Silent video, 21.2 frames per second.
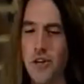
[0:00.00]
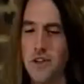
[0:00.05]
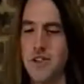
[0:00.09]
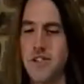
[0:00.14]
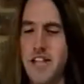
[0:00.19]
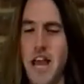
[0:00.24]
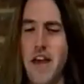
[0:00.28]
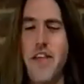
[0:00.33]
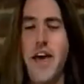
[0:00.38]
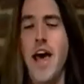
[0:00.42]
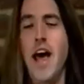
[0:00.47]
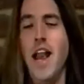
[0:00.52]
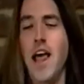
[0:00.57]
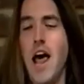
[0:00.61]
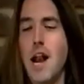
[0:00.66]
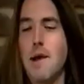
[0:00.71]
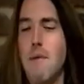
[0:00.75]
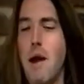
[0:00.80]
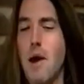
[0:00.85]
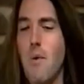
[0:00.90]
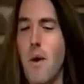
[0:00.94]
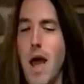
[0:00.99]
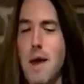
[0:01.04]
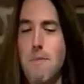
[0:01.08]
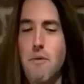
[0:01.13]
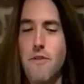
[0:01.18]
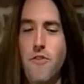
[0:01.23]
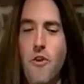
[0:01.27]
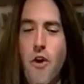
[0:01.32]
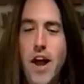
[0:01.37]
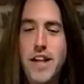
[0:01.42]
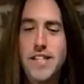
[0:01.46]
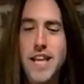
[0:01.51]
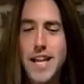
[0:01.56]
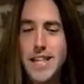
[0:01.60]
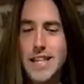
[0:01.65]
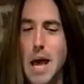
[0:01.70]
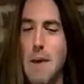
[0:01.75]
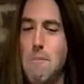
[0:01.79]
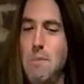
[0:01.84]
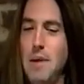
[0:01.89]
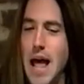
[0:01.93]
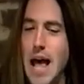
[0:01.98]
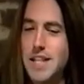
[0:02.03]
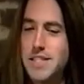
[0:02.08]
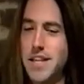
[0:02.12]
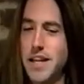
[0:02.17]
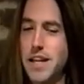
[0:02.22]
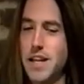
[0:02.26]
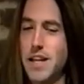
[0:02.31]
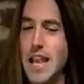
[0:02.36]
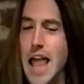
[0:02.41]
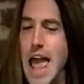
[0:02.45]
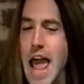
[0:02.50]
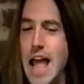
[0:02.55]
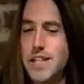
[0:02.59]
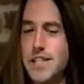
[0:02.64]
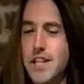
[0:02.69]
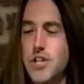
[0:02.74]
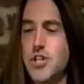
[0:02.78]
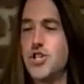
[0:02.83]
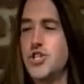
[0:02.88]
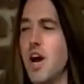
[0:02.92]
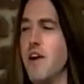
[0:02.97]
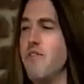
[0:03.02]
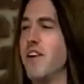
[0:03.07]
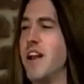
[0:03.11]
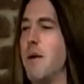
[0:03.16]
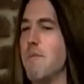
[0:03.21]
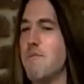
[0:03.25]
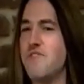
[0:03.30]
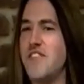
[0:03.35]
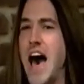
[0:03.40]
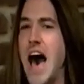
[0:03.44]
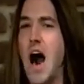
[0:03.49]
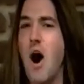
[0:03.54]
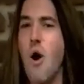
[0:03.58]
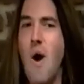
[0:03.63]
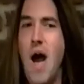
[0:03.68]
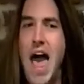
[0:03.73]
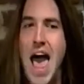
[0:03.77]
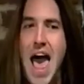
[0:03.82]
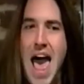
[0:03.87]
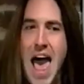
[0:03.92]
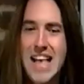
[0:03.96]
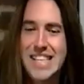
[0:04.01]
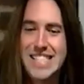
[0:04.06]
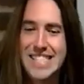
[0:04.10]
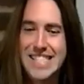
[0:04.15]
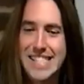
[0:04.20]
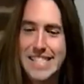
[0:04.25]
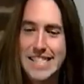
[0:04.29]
and stay the hell out of my way before I take that plastic lance and shove it up thou ass.